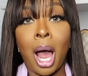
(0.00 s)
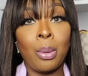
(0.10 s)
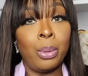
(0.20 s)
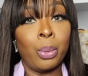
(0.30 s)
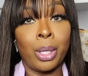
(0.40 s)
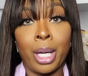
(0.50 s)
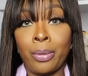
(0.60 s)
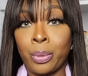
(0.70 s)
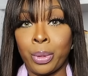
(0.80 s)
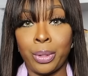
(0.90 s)
I would rather
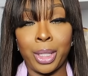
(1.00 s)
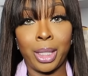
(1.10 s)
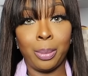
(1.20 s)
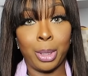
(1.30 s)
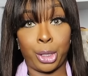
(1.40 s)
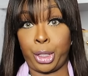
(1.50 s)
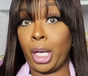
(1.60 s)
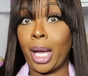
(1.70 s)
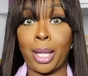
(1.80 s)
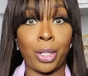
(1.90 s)
have the real thing, but you
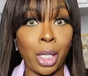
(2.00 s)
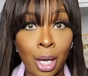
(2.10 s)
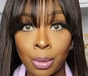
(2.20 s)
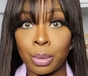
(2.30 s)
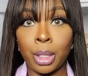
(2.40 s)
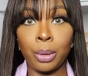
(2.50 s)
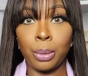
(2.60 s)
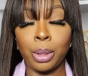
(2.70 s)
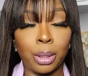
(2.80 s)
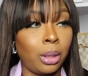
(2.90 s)
see, I got the clone too.